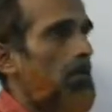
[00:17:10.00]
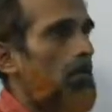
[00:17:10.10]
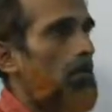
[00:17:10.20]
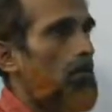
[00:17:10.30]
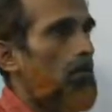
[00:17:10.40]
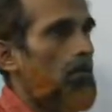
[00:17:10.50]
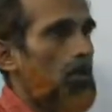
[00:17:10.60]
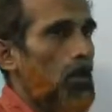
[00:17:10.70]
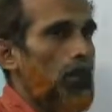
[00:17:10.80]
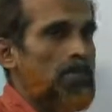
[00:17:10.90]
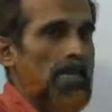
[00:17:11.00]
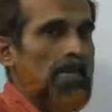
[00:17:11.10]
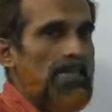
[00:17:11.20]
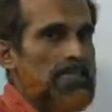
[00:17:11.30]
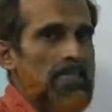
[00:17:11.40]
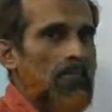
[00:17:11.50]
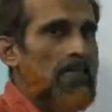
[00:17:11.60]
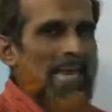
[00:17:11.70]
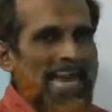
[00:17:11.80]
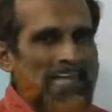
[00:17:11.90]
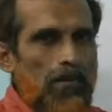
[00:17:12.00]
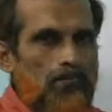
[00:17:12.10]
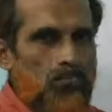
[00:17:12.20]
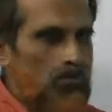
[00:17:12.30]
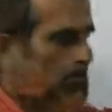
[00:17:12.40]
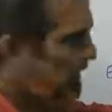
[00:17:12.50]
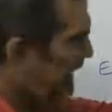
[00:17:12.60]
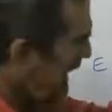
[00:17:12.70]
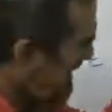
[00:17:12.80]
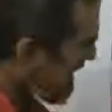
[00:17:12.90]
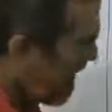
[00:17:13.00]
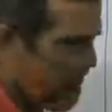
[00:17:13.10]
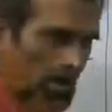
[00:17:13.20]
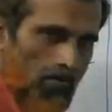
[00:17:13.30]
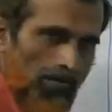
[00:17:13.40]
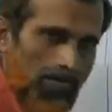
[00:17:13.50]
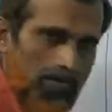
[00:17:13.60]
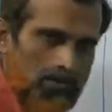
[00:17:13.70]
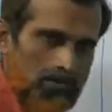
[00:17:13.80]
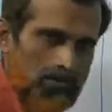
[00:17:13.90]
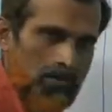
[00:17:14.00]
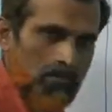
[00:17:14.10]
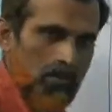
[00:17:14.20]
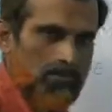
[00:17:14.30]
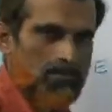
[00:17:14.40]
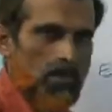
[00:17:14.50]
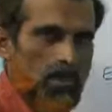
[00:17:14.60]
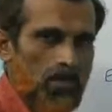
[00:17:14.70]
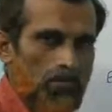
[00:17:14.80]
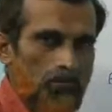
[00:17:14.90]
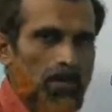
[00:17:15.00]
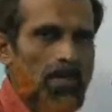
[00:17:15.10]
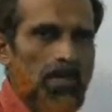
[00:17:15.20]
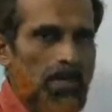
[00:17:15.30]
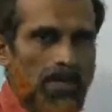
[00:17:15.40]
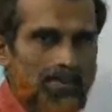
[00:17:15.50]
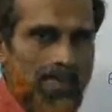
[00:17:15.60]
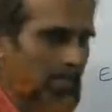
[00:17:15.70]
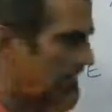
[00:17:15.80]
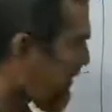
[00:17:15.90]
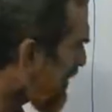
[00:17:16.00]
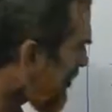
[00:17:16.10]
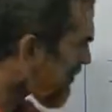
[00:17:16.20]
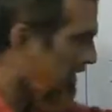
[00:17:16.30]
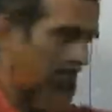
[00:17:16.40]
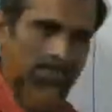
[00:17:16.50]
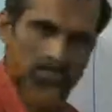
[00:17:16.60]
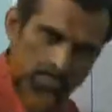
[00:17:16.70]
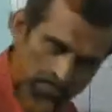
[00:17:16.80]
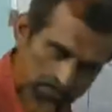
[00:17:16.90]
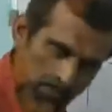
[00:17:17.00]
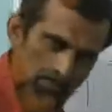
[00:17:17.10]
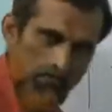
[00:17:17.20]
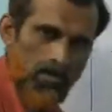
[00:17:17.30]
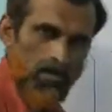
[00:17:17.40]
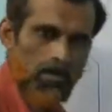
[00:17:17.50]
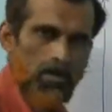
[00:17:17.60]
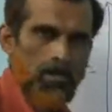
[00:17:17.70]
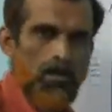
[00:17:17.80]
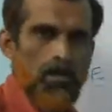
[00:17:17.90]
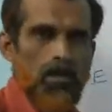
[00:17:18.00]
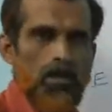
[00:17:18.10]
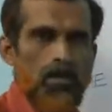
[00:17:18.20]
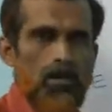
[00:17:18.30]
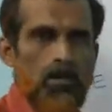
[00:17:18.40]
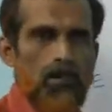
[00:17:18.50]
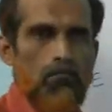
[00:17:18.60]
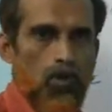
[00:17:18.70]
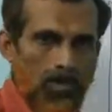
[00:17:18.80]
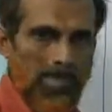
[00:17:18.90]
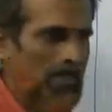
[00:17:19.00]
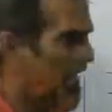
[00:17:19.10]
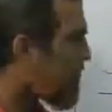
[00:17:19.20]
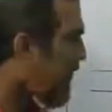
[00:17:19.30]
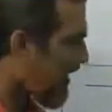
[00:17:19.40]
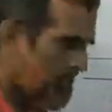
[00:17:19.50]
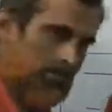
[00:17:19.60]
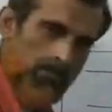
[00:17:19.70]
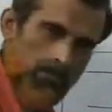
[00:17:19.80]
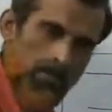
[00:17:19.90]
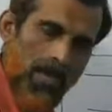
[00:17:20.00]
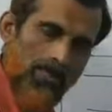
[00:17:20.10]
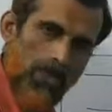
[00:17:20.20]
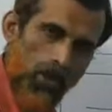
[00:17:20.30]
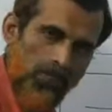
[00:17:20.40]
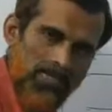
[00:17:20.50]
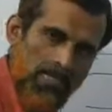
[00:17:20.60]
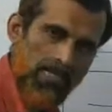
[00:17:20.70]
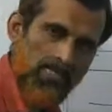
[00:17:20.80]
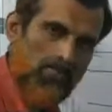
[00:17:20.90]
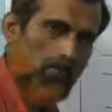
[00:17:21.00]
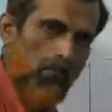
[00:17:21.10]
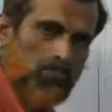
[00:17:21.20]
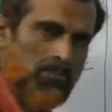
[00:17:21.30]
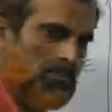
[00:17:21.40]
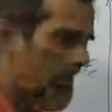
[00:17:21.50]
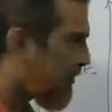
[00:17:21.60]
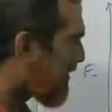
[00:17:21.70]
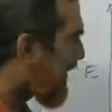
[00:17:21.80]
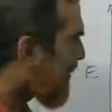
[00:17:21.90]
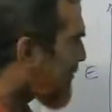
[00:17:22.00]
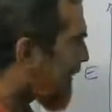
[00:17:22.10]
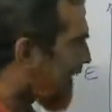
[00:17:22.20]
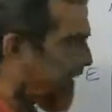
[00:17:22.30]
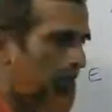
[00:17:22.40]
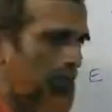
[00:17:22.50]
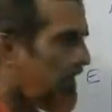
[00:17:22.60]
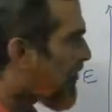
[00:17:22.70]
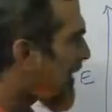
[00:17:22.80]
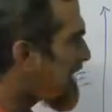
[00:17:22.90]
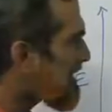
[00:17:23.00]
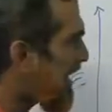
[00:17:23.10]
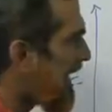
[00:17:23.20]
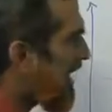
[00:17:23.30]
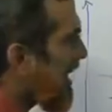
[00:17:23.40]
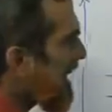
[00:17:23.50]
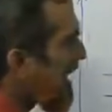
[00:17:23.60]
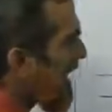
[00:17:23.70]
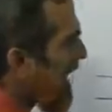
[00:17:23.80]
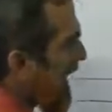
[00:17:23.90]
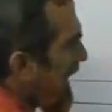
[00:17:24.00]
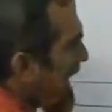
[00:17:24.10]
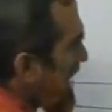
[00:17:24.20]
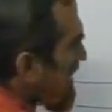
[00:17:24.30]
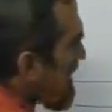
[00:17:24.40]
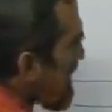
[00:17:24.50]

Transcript: molecular orbital energy level diagrams, like sigma 1 is sigma star pi, like that. So it goes like this. Sigma bonding MO is having lowest energy, most stable. Then pi. What is N? N is